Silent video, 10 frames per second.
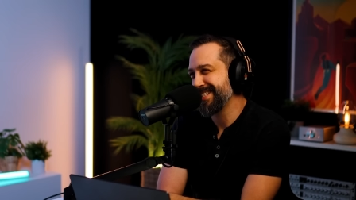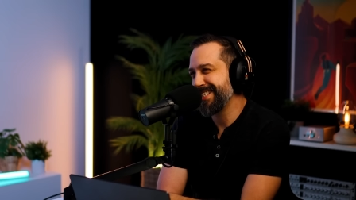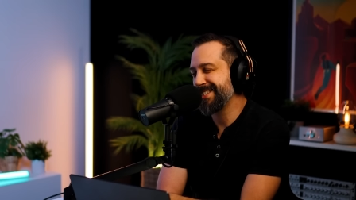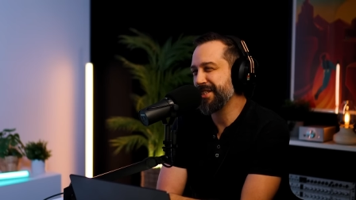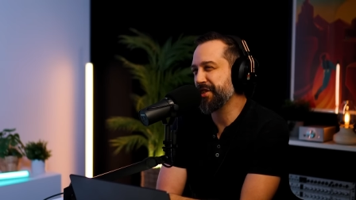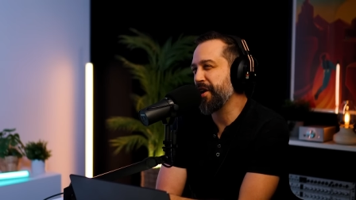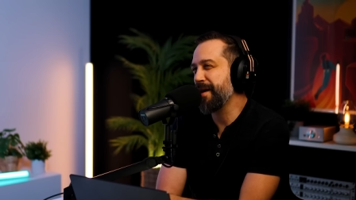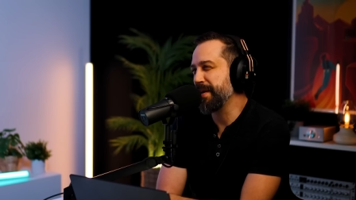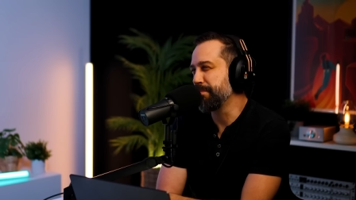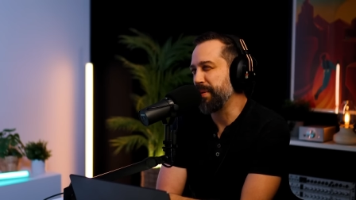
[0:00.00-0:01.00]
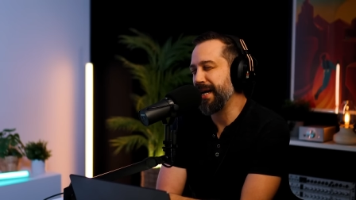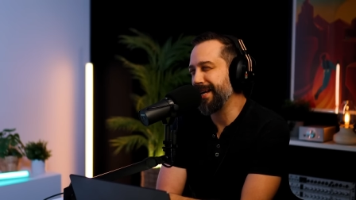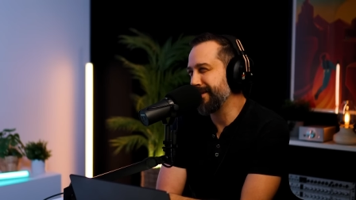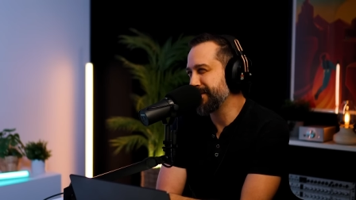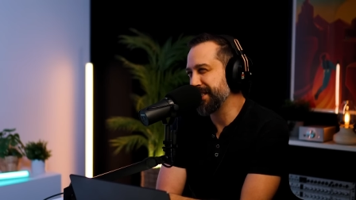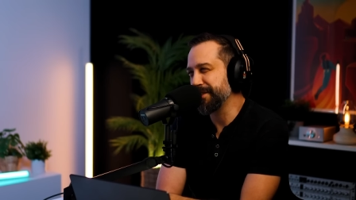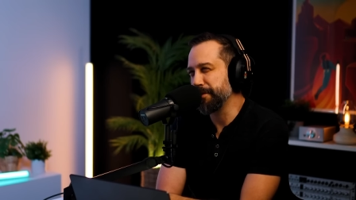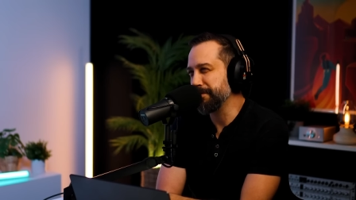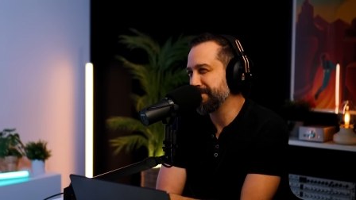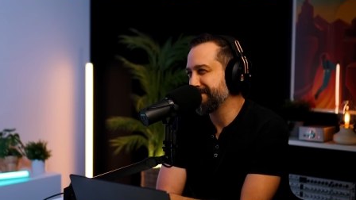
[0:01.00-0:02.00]
Who is he's describing
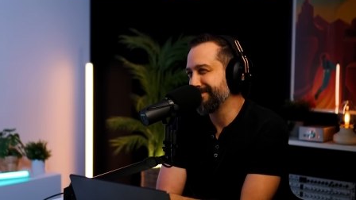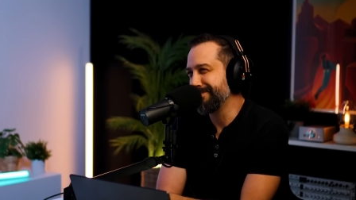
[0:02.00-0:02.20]
biological